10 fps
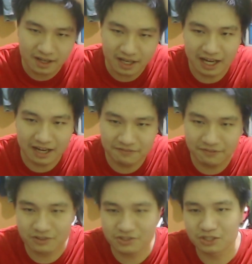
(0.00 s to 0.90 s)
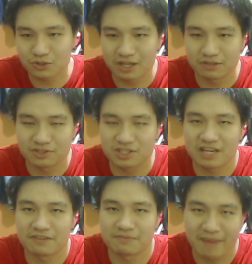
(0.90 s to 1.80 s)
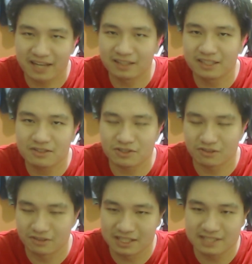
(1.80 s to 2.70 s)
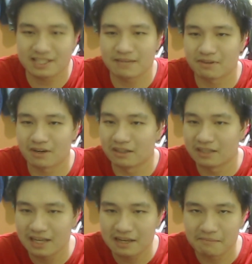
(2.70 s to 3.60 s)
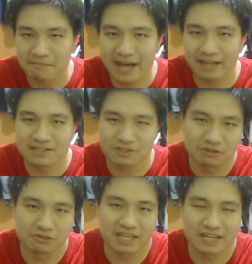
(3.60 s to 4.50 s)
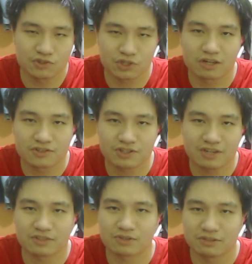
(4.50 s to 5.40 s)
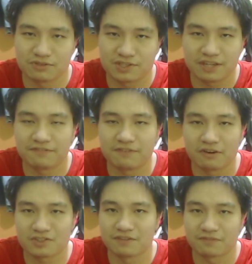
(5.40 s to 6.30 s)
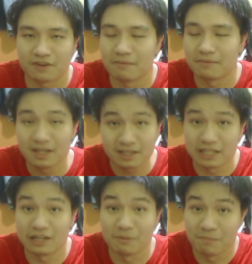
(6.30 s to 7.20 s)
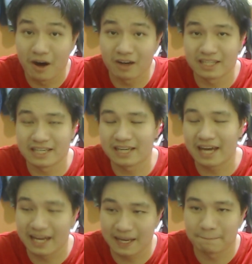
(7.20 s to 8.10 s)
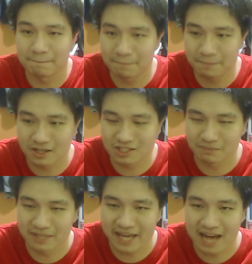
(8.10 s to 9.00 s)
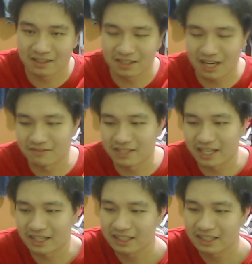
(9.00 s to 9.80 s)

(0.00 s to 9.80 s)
Foxy trying to save Mangle, you know. So this time around Mangle is going to take charge, you know, and try to save Foxy from, you know, Bonnie and possibly Anert up there.